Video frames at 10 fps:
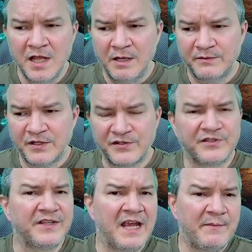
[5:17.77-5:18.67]
It was also in
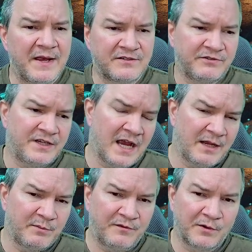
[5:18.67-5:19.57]
the Game Mastery
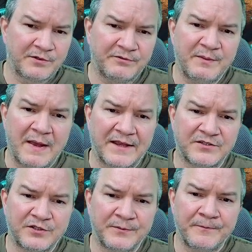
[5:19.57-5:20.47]
Guide before the
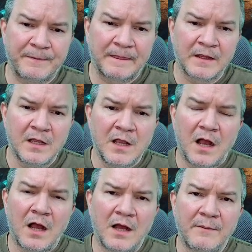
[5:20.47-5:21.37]
remaster.
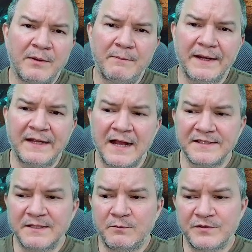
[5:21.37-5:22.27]
But my
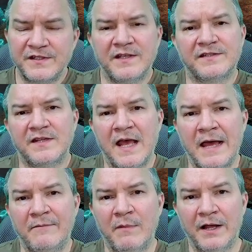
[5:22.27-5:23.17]
concept was this:
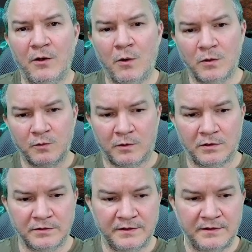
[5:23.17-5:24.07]
that my old
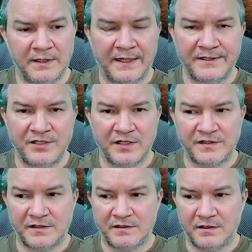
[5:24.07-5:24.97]
world that I
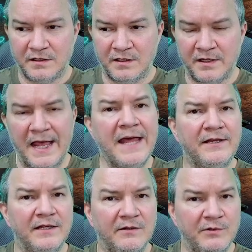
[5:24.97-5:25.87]
just
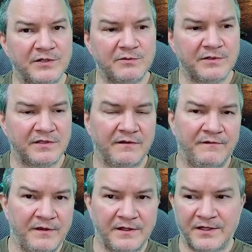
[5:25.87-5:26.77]
ended, which was a
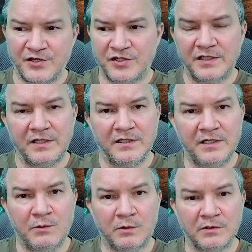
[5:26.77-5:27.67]
5th edition
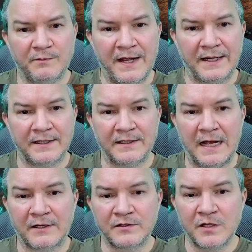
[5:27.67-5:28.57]
D&D world back in
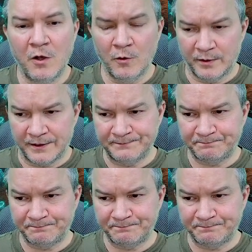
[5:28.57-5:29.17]
October,